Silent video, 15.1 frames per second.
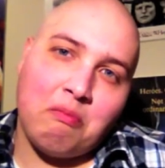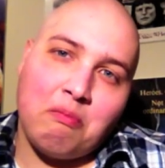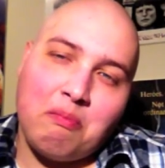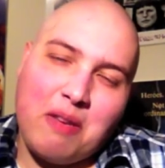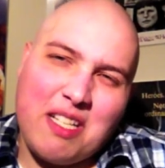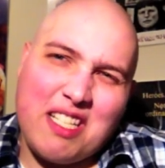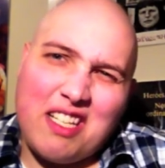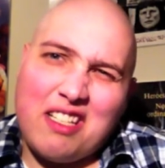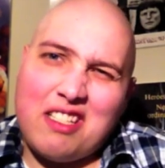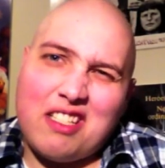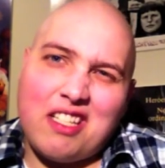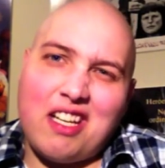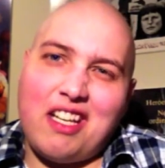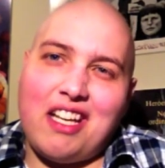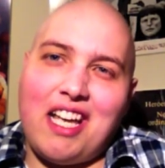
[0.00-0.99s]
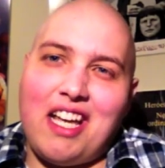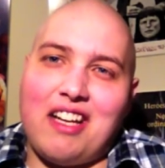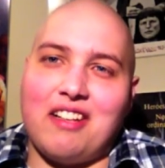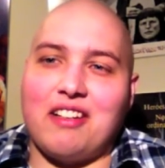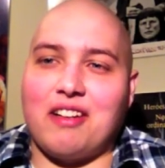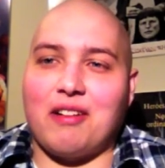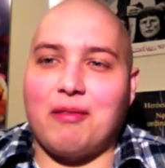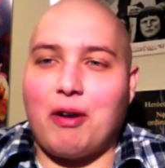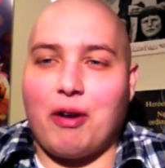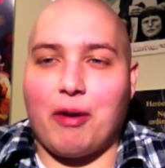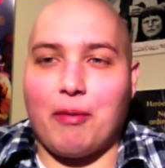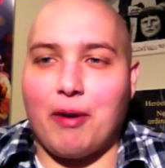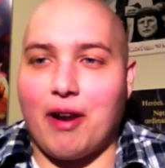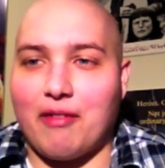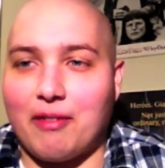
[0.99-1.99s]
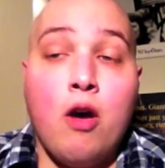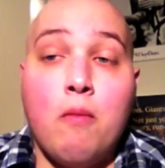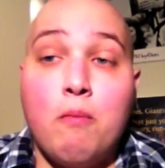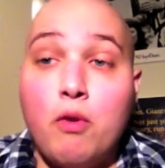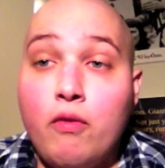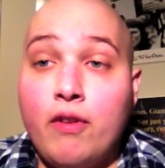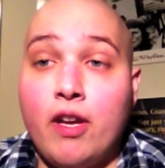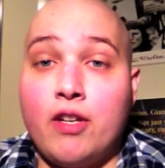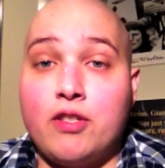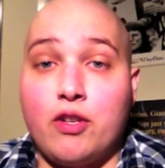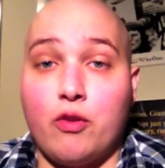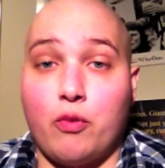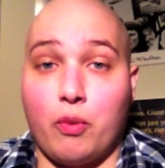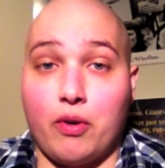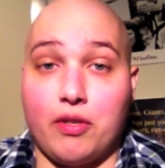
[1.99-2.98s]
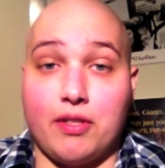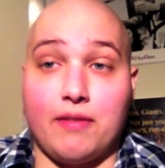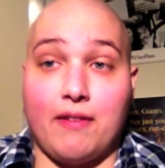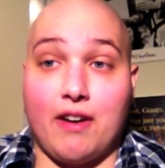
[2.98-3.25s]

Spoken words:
Make sense? I don't know. Okay, whatever. Moving on to the world of